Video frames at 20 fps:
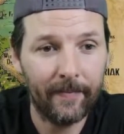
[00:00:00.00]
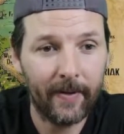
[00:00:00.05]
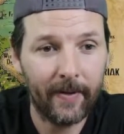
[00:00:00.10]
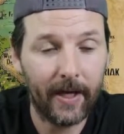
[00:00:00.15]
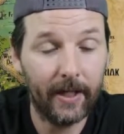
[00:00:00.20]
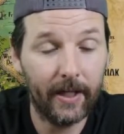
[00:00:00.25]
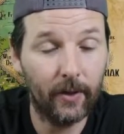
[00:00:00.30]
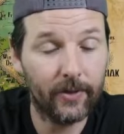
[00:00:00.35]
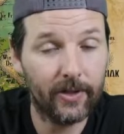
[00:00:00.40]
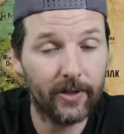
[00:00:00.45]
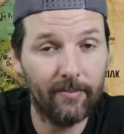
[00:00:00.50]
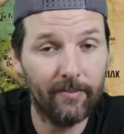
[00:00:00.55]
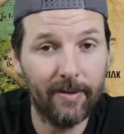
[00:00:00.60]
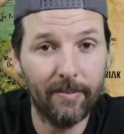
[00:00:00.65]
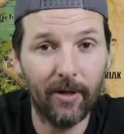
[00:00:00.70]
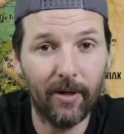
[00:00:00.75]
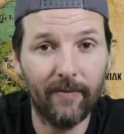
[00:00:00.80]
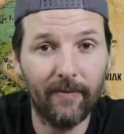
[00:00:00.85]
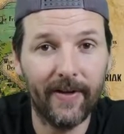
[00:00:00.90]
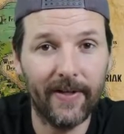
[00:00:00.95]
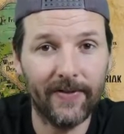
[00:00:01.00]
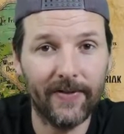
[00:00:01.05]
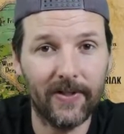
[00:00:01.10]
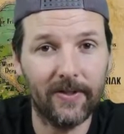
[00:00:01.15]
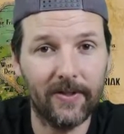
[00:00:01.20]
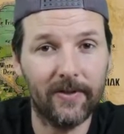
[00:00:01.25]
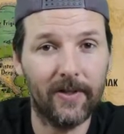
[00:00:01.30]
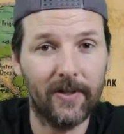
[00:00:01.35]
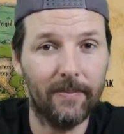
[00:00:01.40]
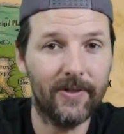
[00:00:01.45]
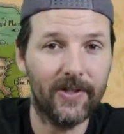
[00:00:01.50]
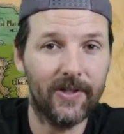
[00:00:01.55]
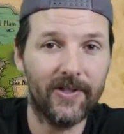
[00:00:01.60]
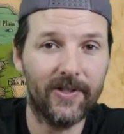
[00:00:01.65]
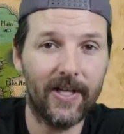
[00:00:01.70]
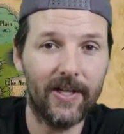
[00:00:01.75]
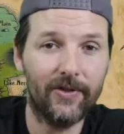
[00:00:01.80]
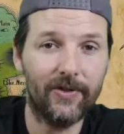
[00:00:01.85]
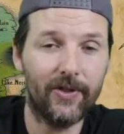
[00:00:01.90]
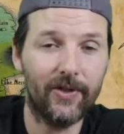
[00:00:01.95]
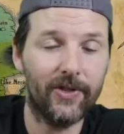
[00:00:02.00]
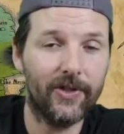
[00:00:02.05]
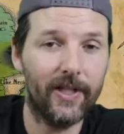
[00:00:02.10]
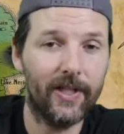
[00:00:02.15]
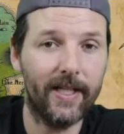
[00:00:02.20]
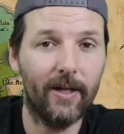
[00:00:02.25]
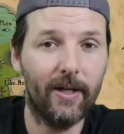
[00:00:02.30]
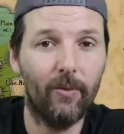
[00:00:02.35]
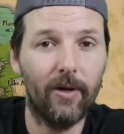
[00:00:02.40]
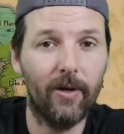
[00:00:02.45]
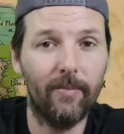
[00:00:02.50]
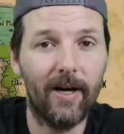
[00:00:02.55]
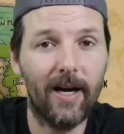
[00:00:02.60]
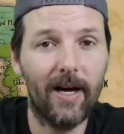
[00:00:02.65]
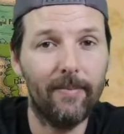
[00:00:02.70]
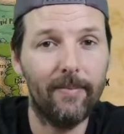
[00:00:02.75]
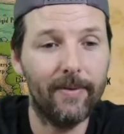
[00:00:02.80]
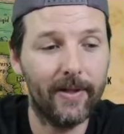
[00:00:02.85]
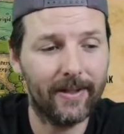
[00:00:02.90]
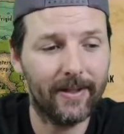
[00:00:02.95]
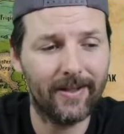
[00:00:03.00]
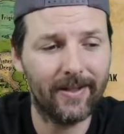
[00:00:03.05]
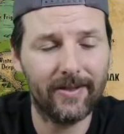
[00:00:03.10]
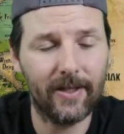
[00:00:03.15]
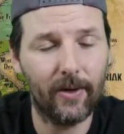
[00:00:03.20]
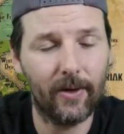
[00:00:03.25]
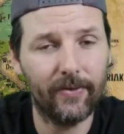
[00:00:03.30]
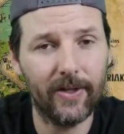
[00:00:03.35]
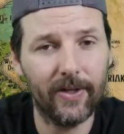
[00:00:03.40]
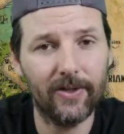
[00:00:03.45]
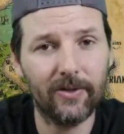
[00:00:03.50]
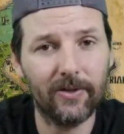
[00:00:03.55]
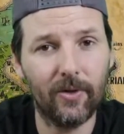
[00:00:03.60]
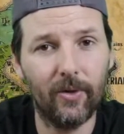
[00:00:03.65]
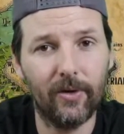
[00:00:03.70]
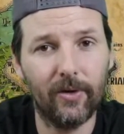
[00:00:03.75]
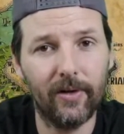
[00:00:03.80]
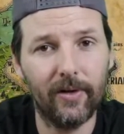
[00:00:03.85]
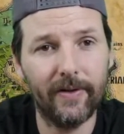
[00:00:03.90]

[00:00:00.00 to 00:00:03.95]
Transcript: I know some people have had some success just sitting on 1 mob in like the southeast corner,